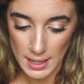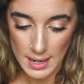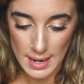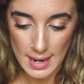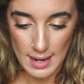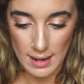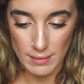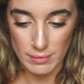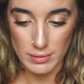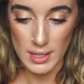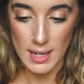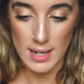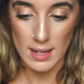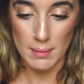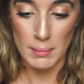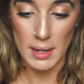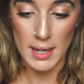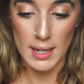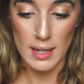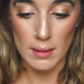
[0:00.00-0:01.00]
I have
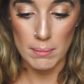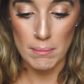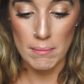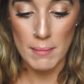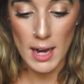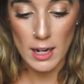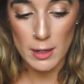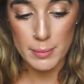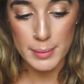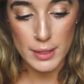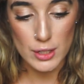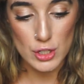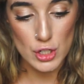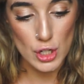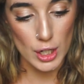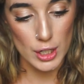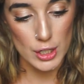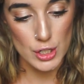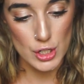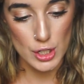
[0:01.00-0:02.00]
like my MacBook
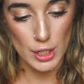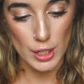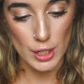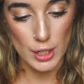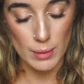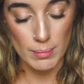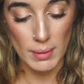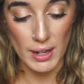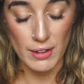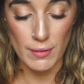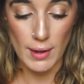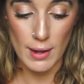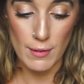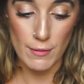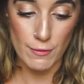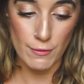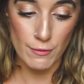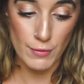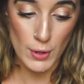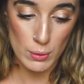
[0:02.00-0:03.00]
charger, my
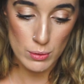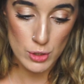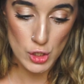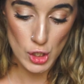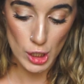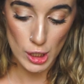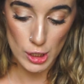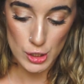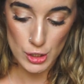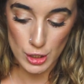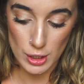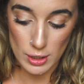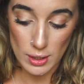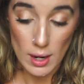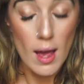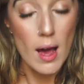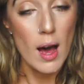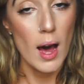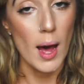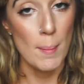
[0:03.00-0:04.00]
phone
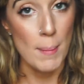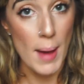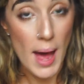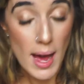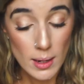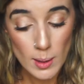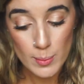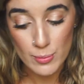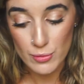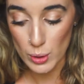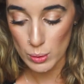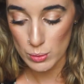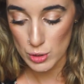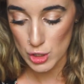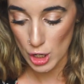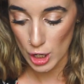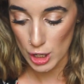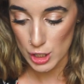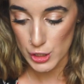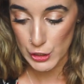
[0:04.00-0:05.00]
charger, a backup phone
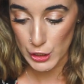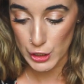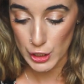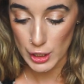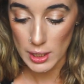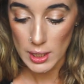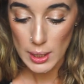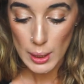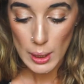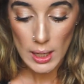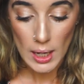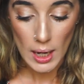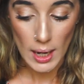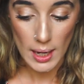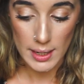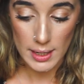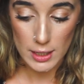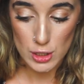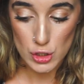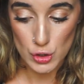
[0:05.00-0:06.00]
charger,
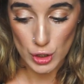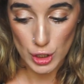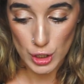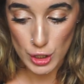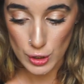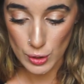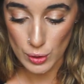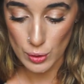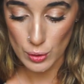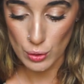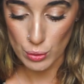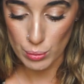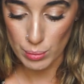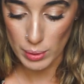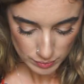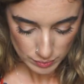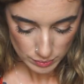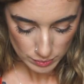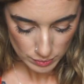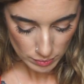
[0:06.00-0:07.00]
an extra
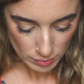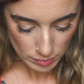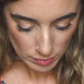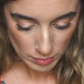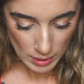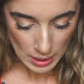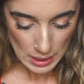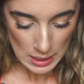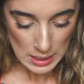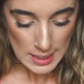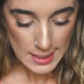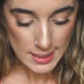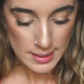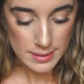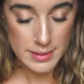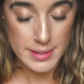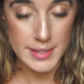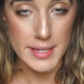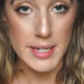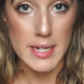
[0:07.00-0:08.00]
cube,
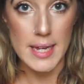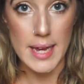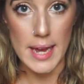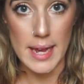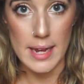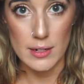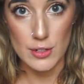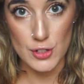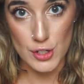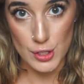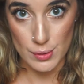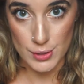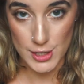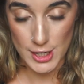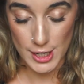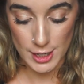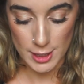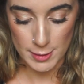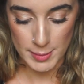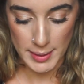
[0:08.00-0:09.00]
Seagate 2
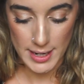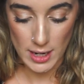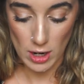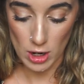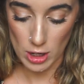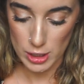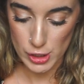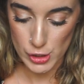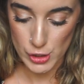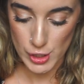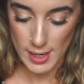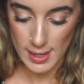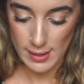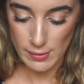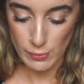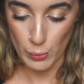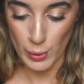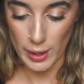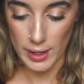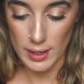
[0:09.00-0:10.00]
terabyte hard
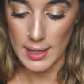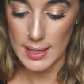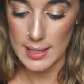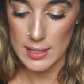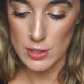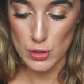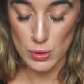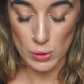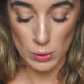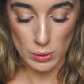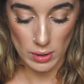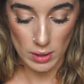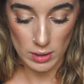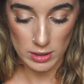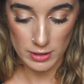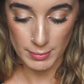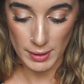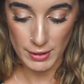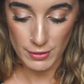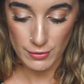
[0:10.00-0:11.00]
drive where I store
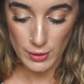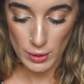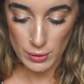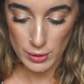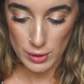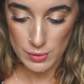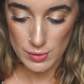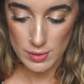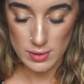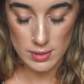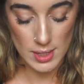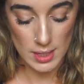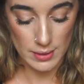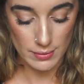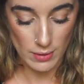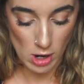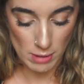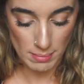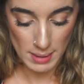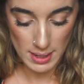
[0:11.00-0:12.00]
all of my photos instead
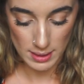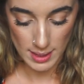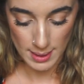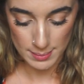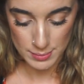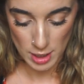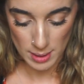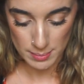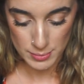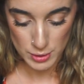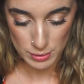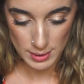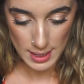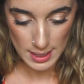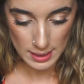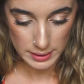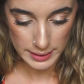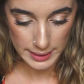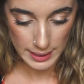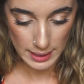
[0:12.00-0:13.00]
of on my laptop
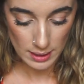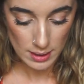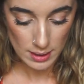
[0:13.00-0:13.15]
directly.